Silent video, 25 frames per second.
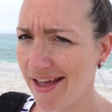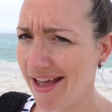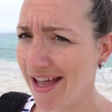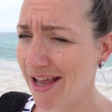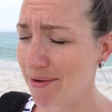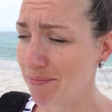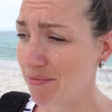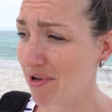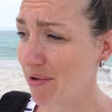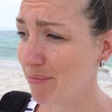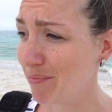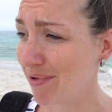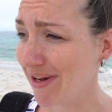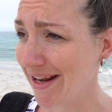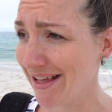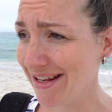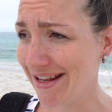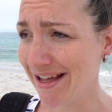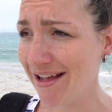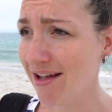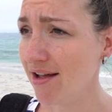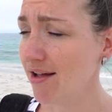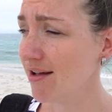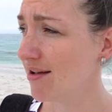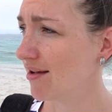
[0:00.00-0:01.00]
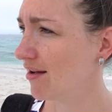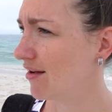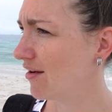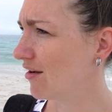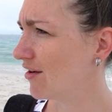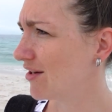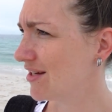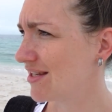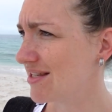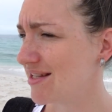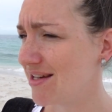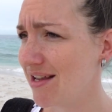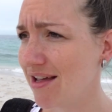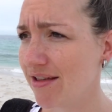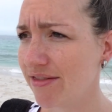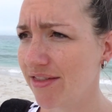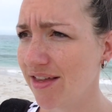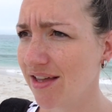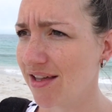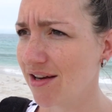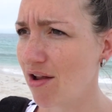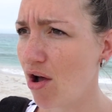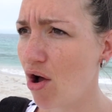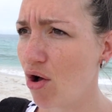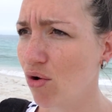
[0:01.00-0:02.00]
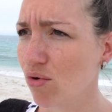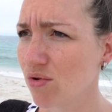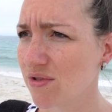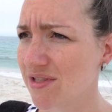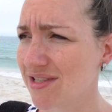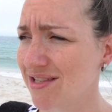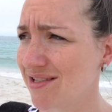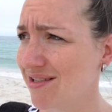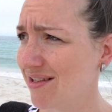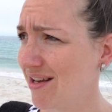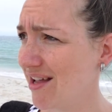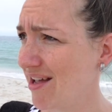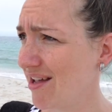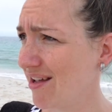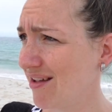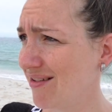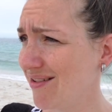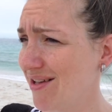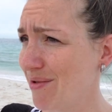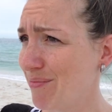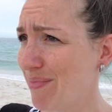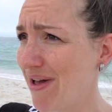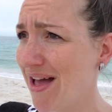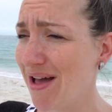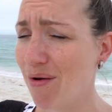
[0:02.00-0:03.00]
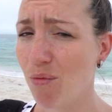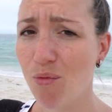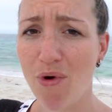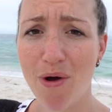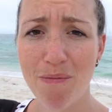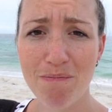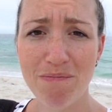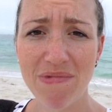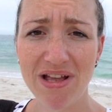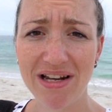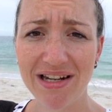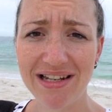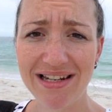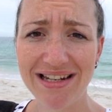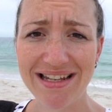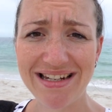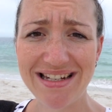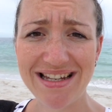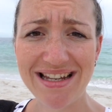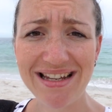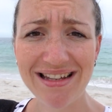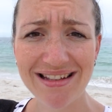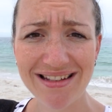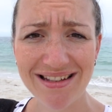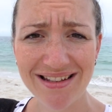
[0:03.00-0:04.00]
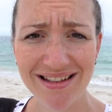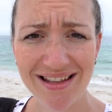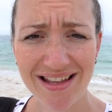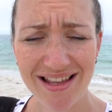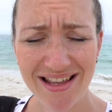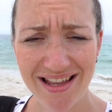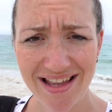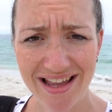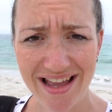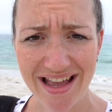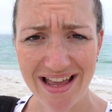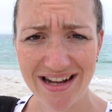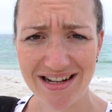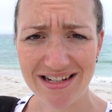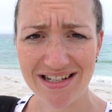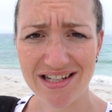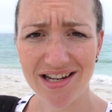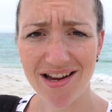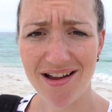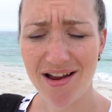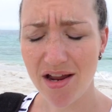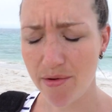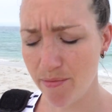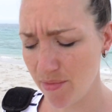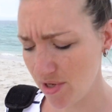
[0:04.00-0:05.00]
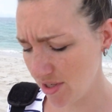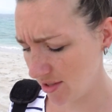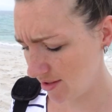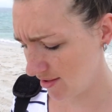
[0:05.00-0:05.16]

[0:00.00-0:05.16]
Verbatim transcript: And my bladder, honestly, I think it holds like about one milliliter at a time.